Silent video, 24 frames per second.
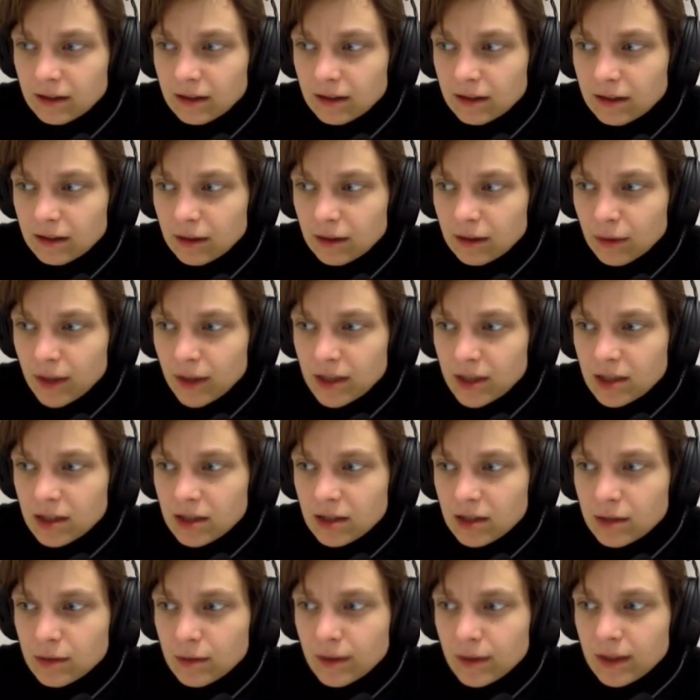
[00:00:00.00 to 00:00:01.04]
the question
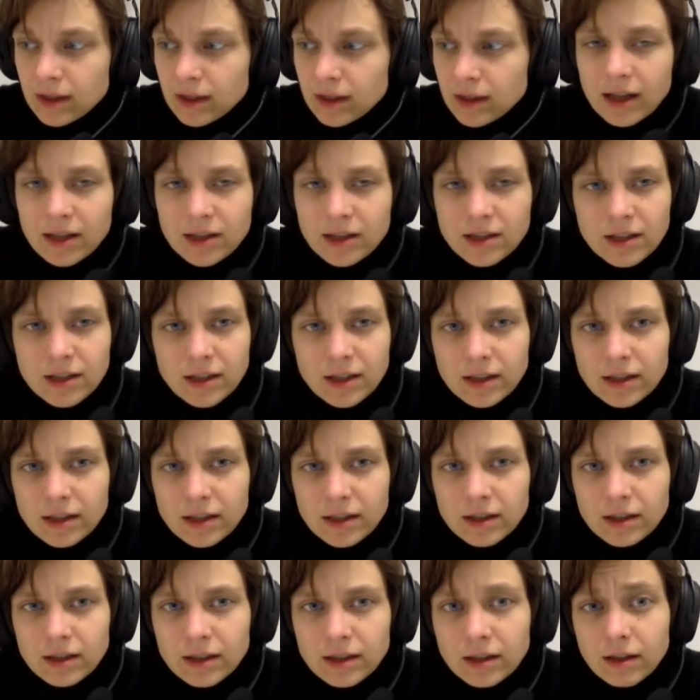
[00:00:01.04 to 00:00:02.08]
is whether
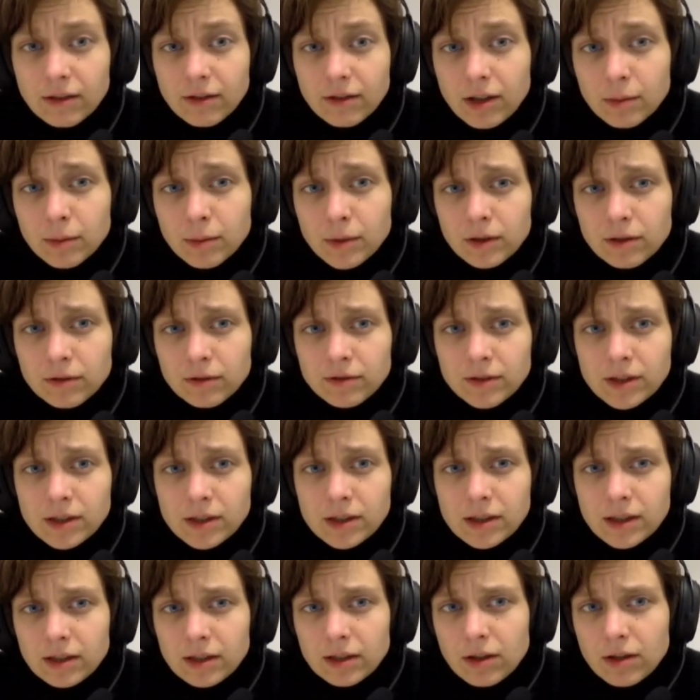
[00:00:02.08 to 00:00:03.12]
actually the development of
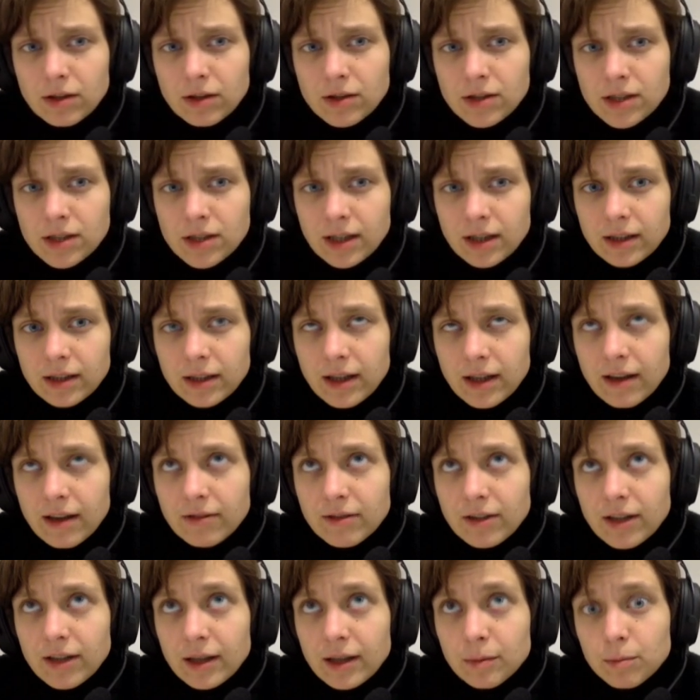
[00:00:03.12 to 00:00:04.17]
these technologies can
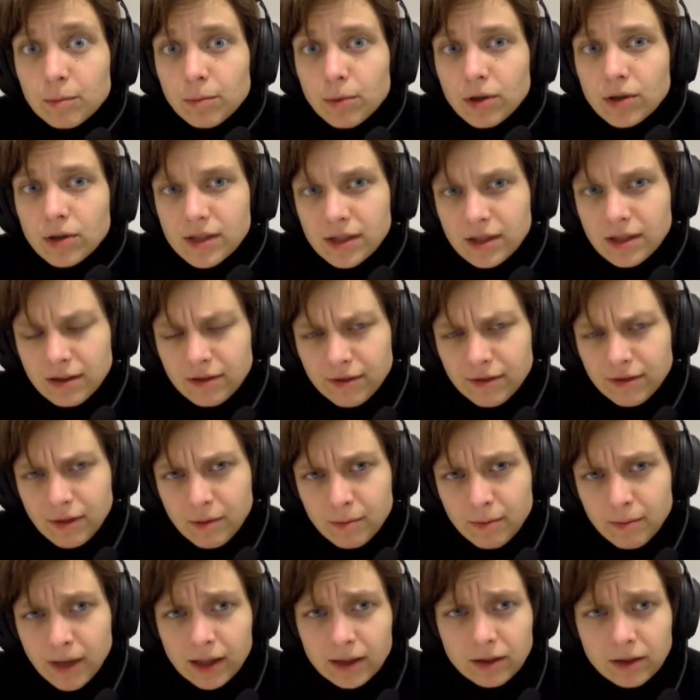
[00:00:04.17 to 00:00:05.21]
have like positive
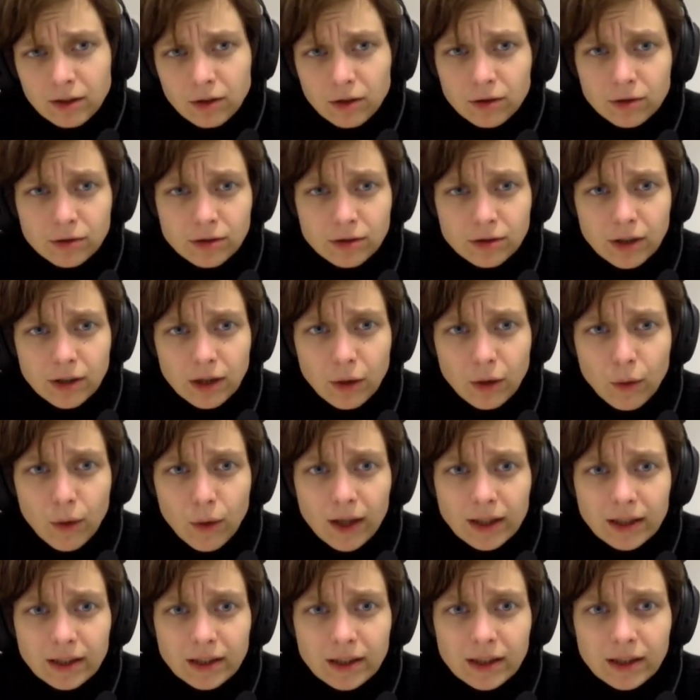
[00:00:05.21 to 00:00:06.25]
impact on
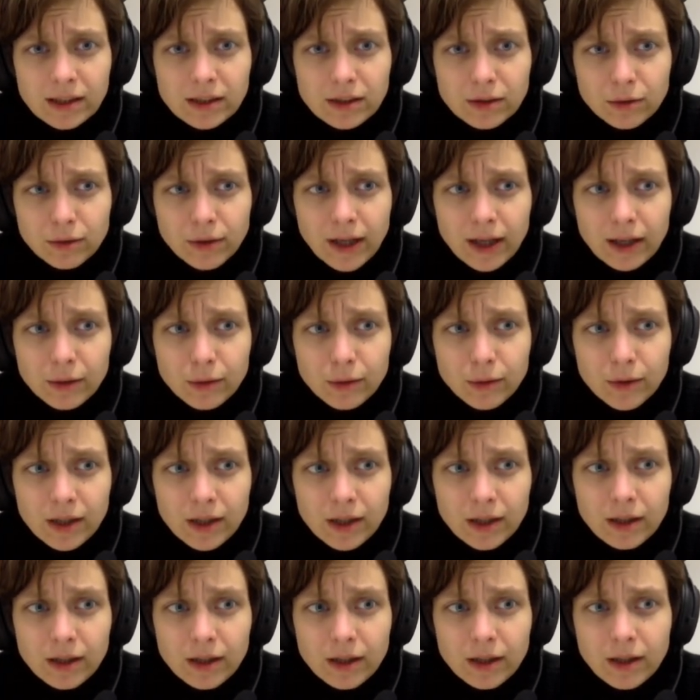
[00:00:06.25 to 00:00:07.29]
equality. So can
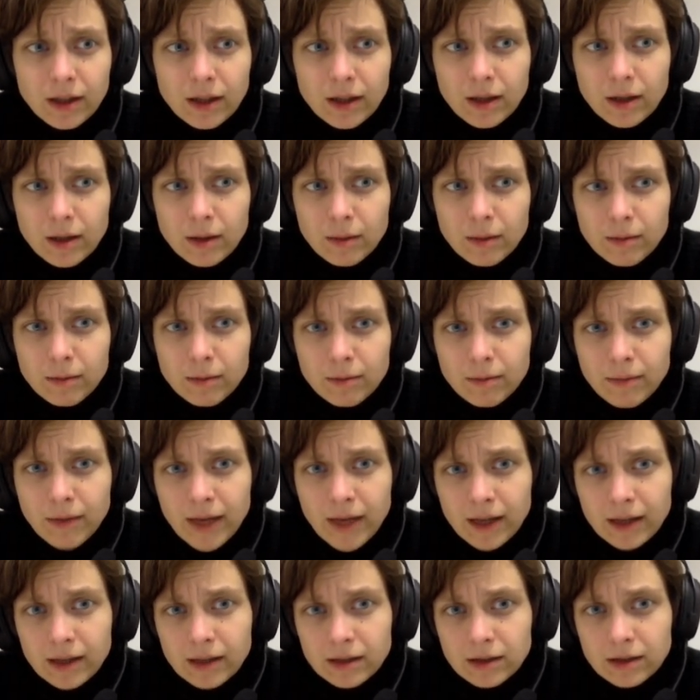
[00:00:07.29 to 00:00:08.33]
we
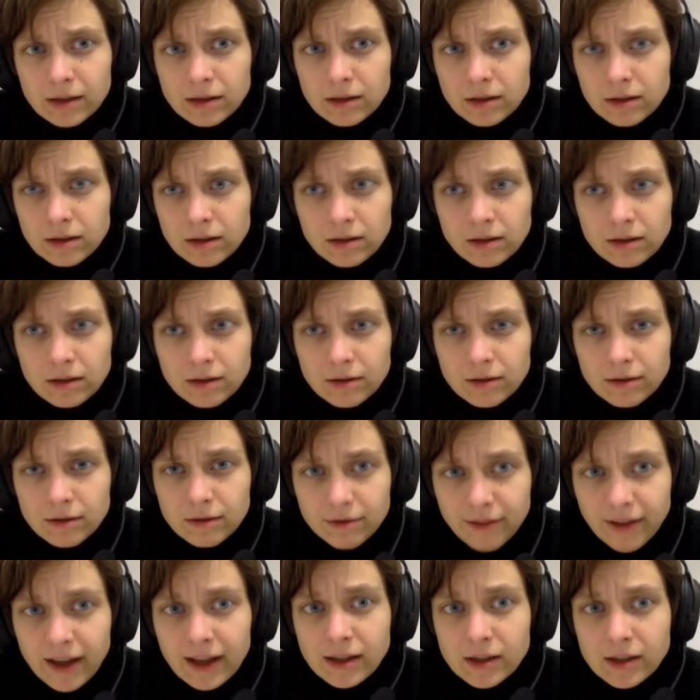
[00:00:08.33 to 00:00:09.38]
make
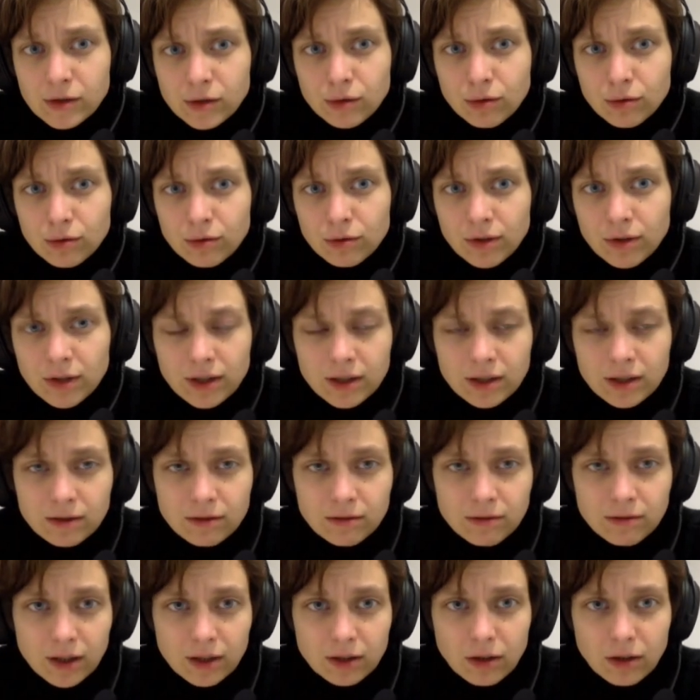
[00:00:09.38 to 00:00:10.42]
thanks to
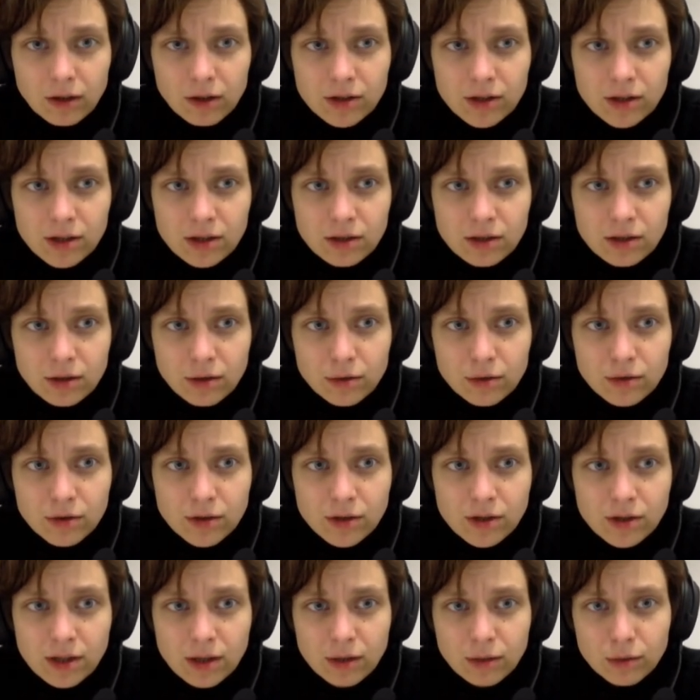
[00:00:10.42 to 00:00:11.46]
the technologies,
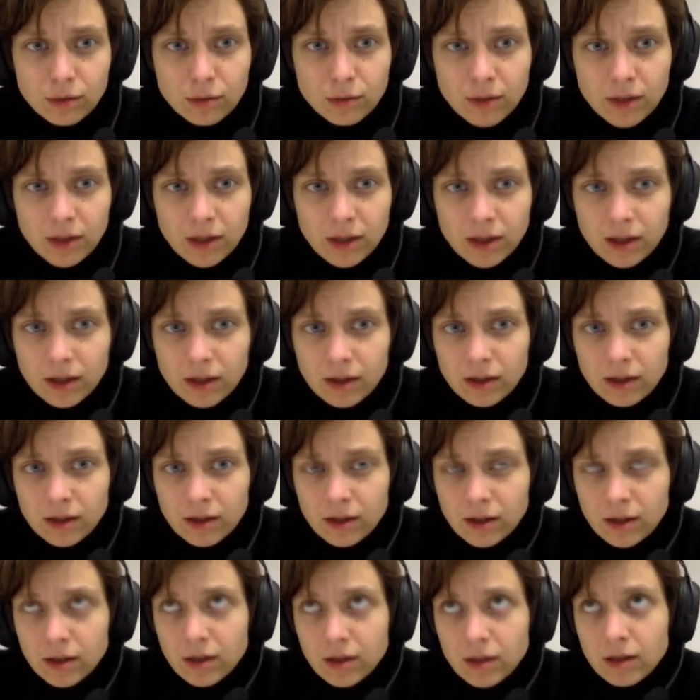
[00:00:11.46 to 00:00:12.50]
solutions that would
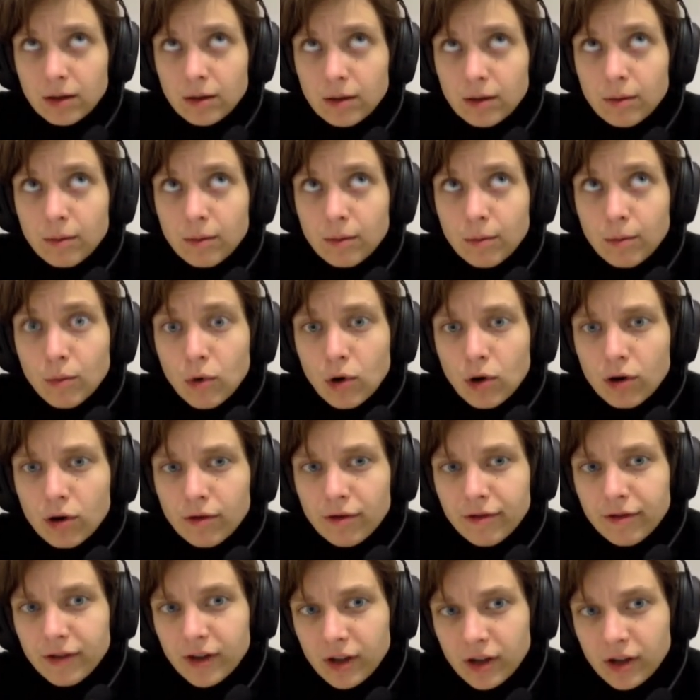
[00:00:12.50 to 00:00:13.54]
be more
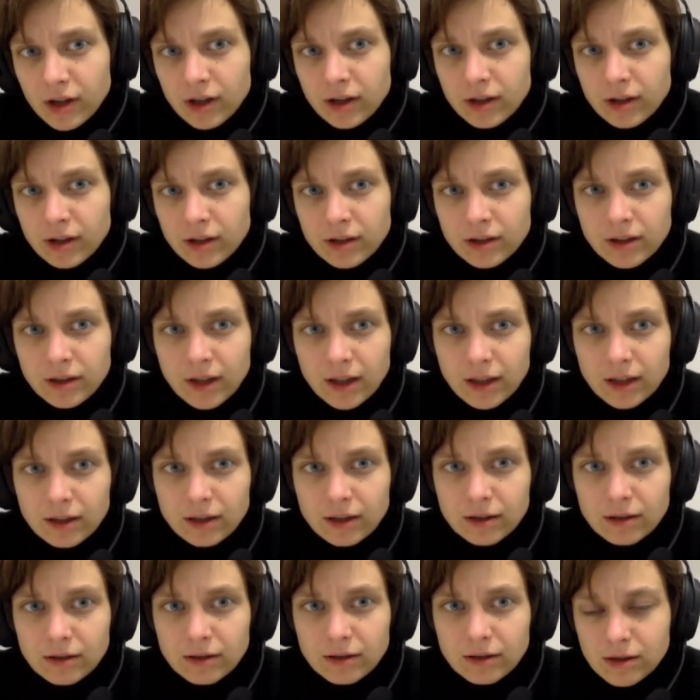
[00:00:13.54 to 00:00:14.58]
fair
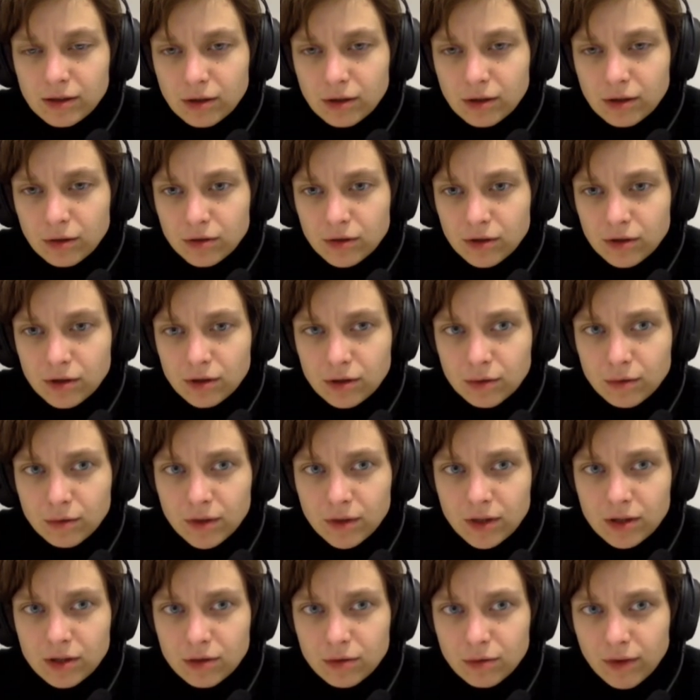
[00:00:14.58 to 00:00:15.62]
than solutions
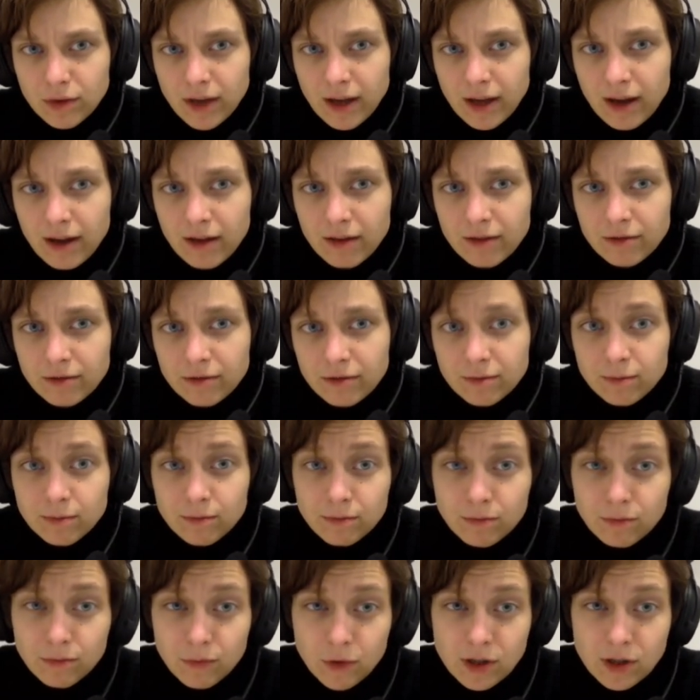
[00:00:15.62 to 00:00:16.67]
which we have,
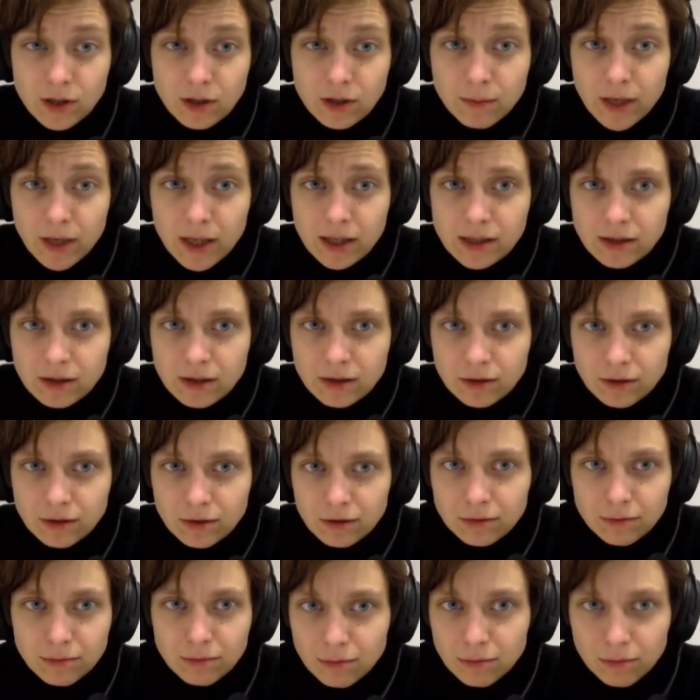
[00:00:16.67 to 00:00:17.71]
which are based
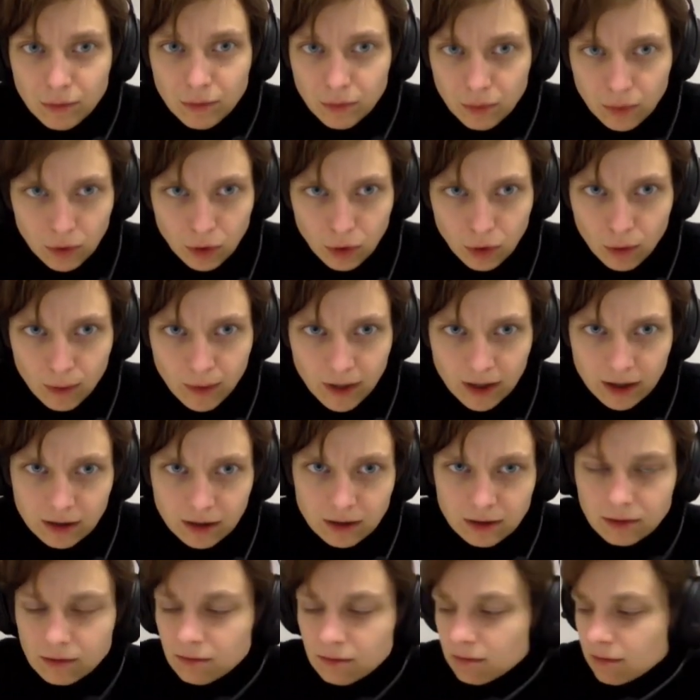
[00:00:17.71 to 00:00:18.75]
on
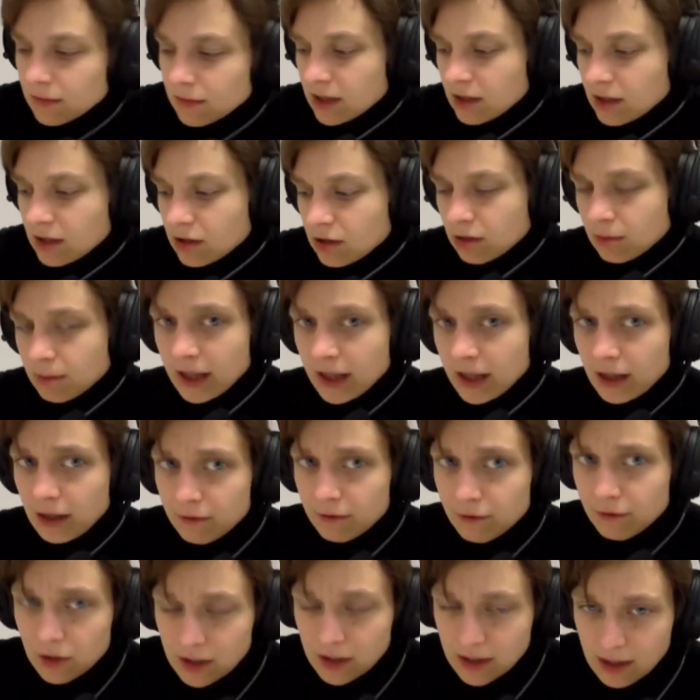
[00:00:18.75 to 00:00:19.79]
human decision
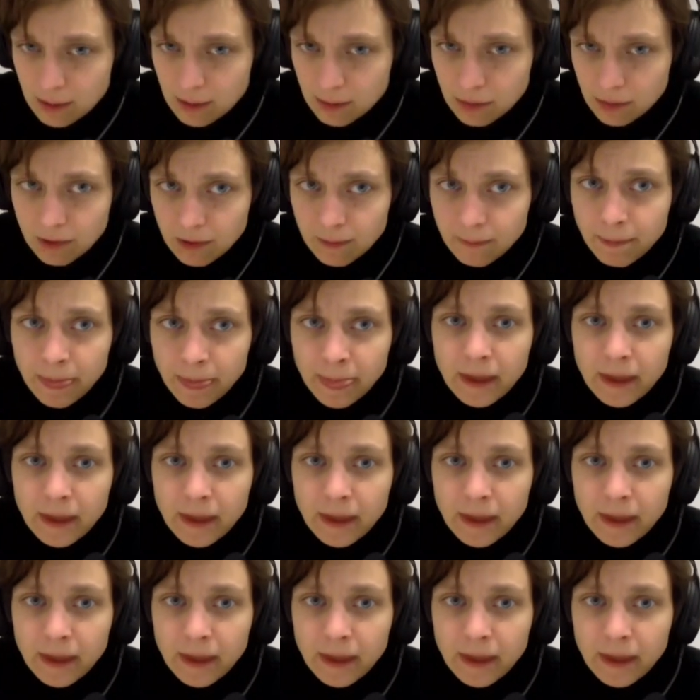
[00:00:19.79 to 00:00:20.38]
making, for example.